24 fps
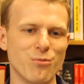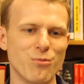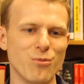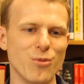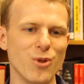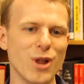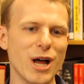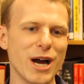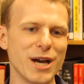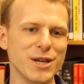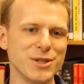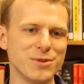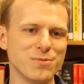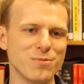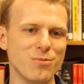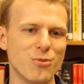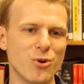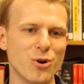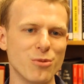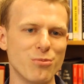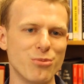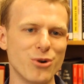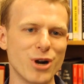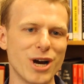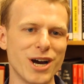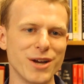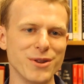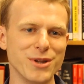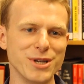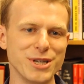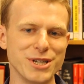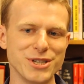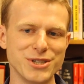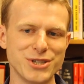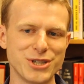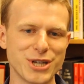lies more
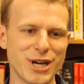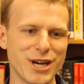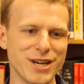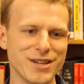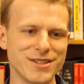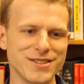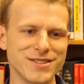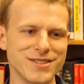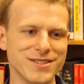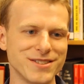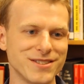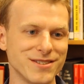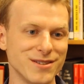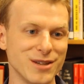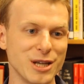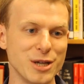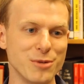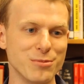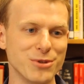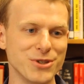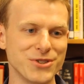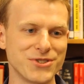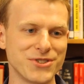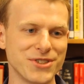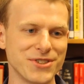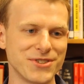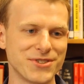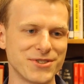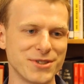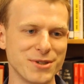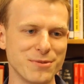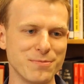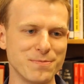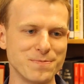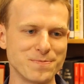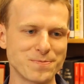broadly in China's labor
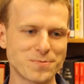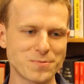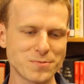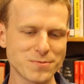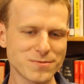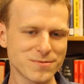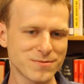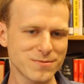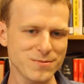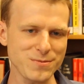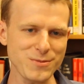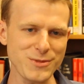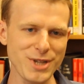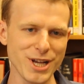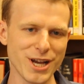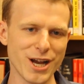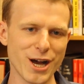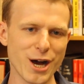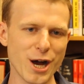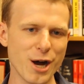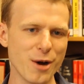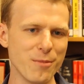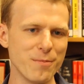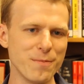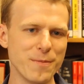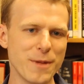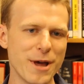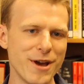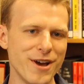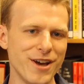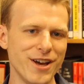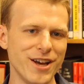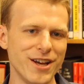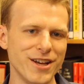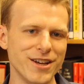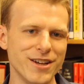system.
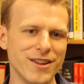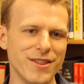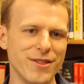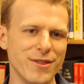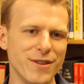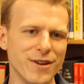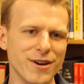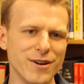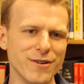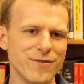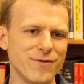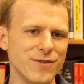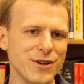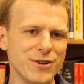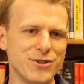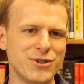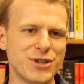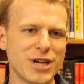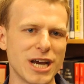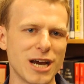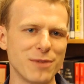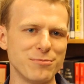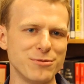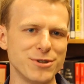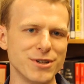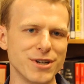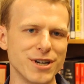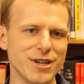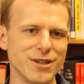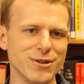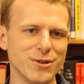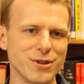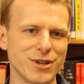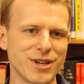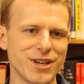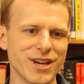The fifth chapter, I
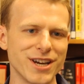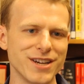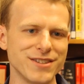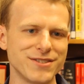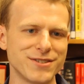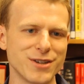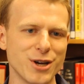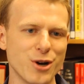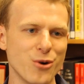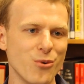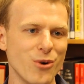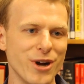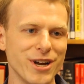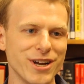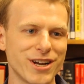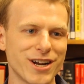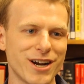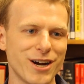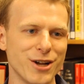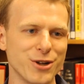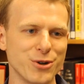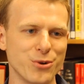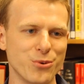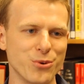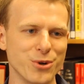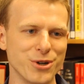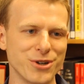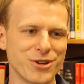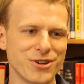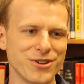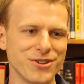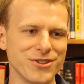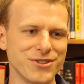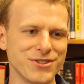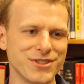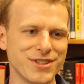look at white-collar
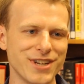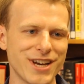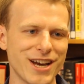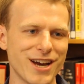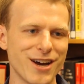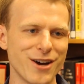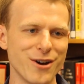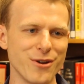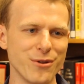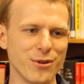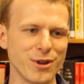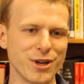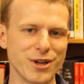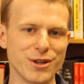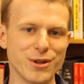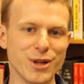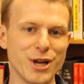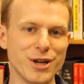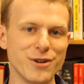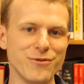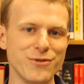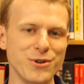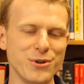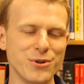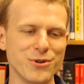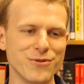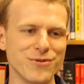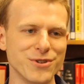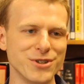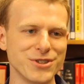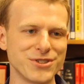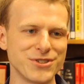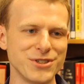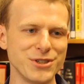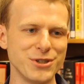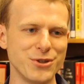workers and how the glut of
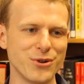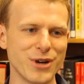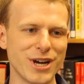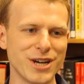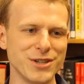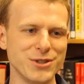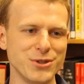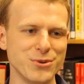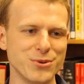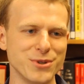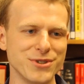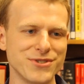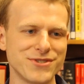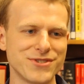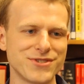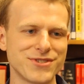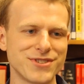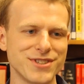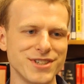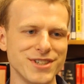university graduates